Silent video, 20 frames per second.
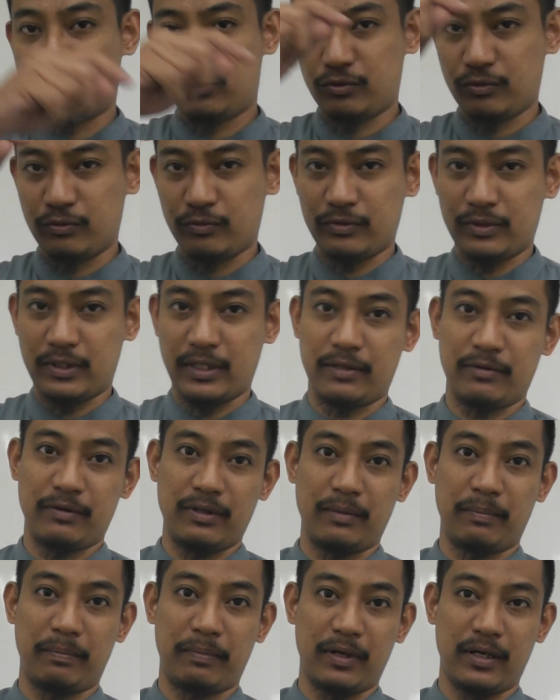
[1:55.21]
to then
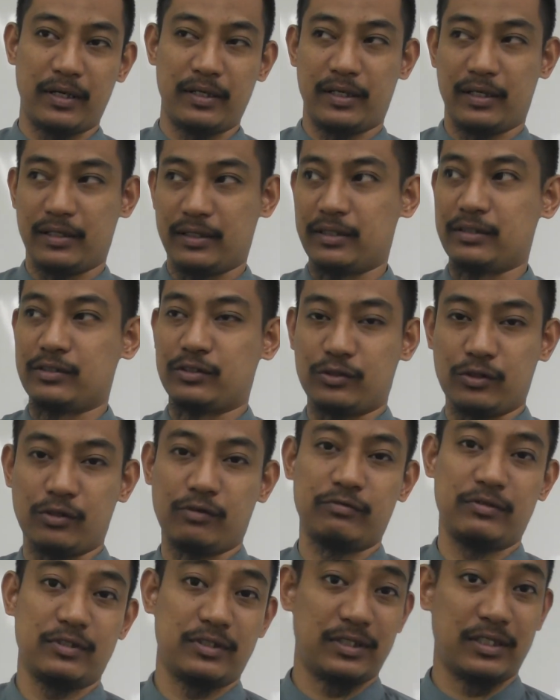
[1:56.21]
apply and then
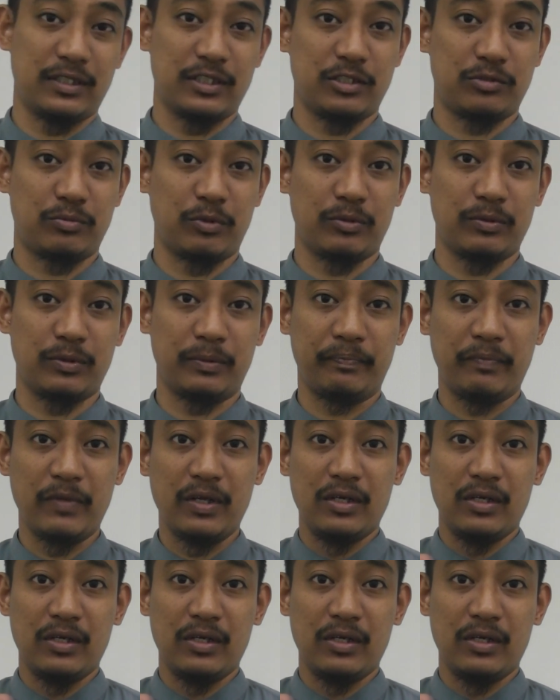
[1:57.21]
solve the statics problem.